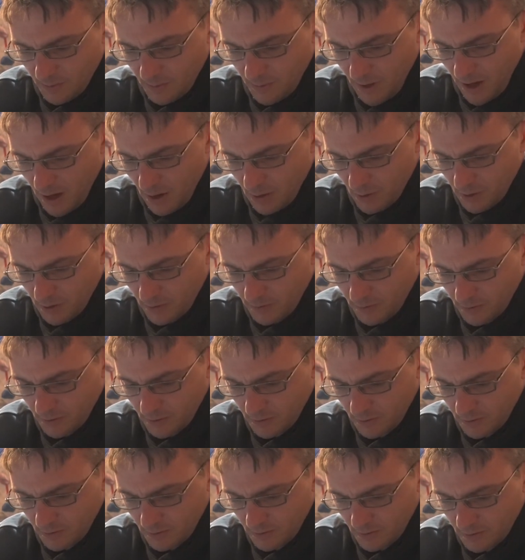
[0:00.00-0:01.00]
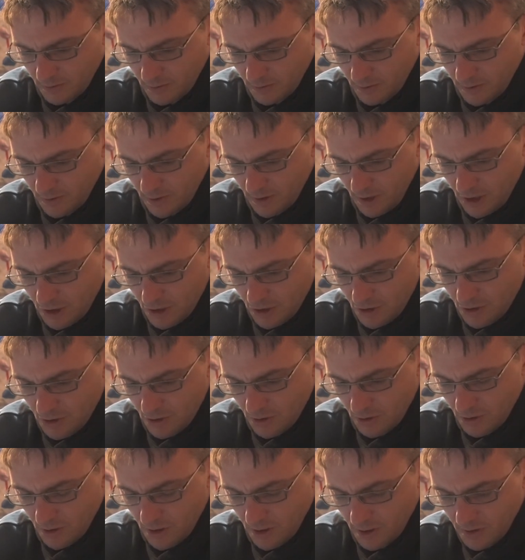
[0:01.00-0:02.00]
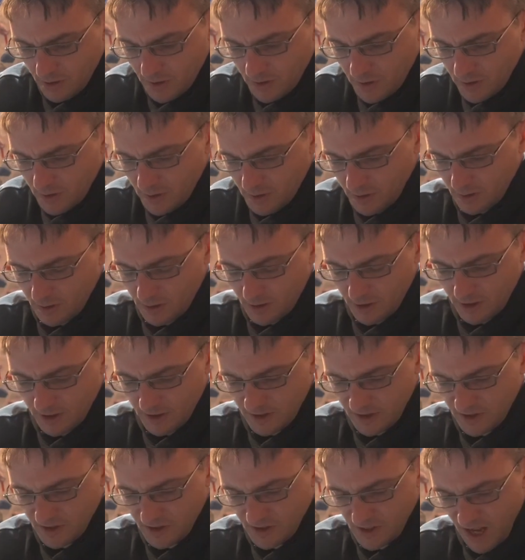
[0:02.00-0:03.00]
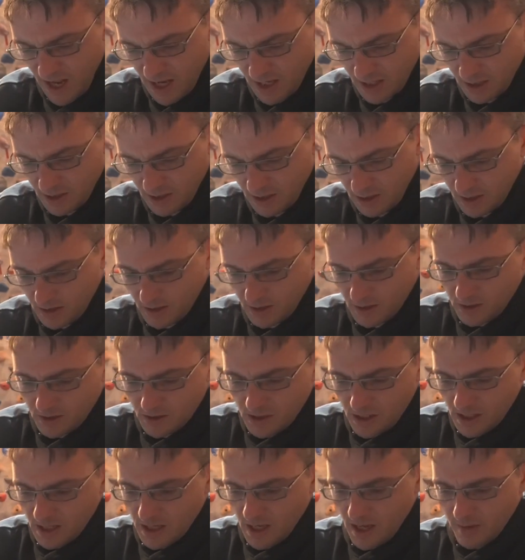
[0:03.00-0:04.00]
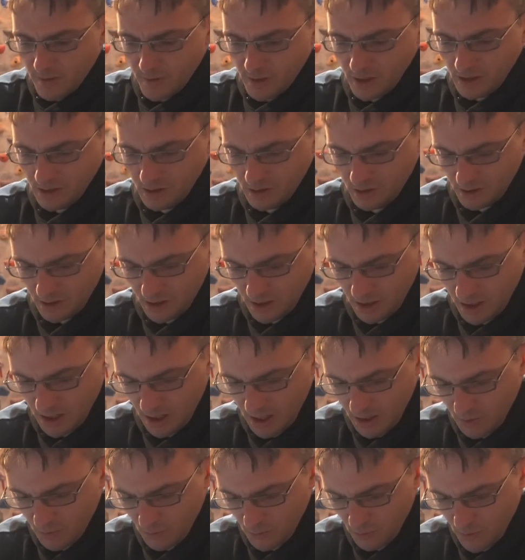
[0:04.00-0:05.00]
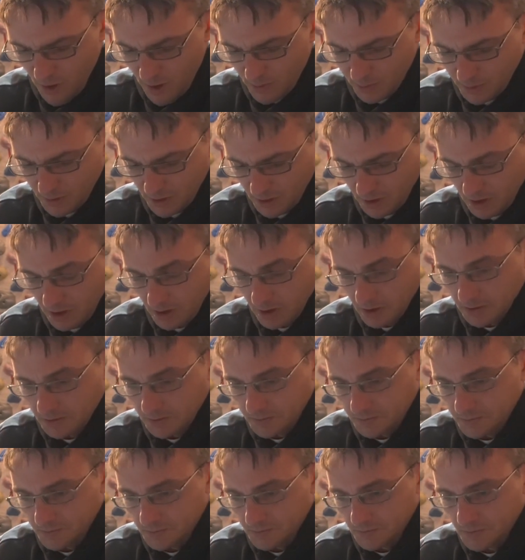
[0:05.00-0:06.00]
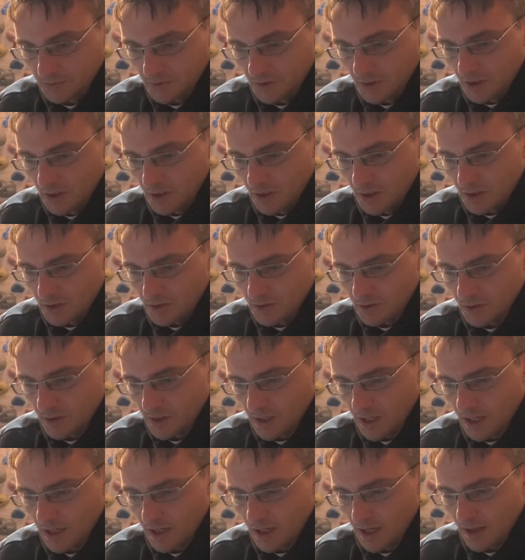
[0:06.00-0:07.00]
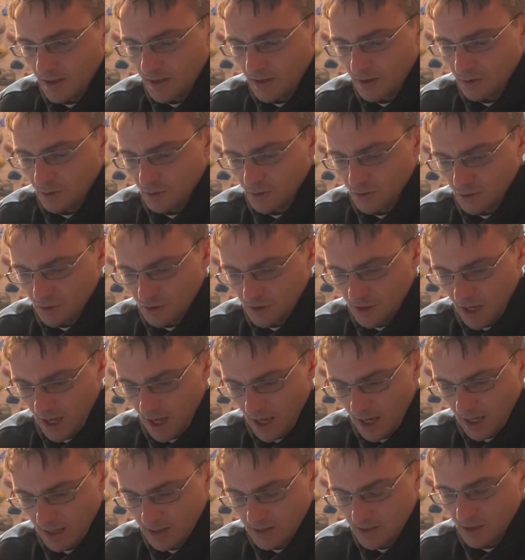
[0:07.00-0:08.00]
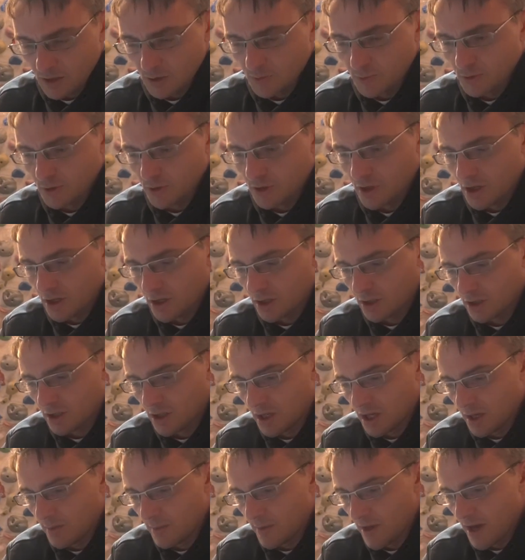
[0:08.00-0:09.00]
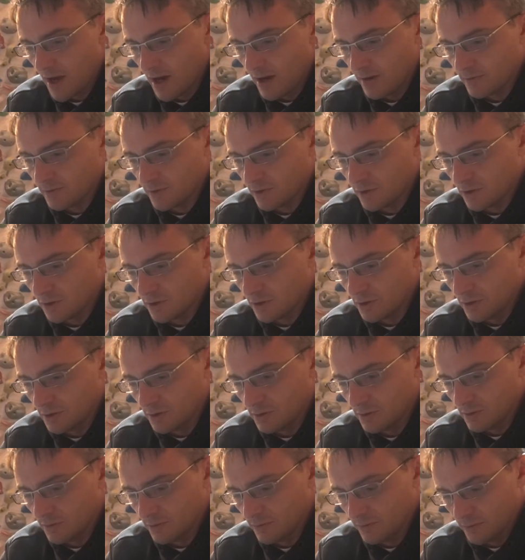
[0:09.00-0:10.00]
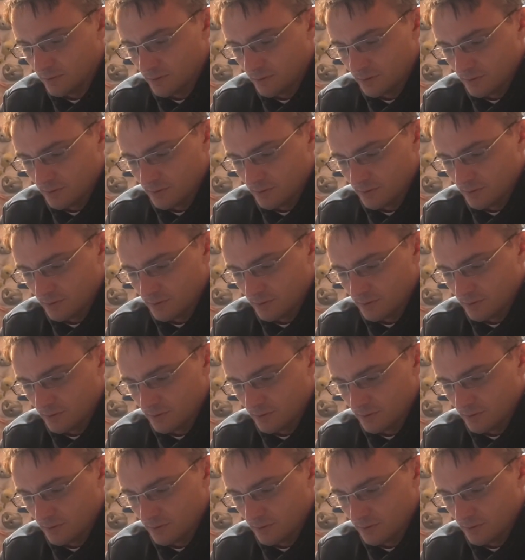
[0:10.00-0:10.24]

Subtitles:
powerful, endurance, static, dynamic, and replica. So again, I think those are tags that you put on a climb after you've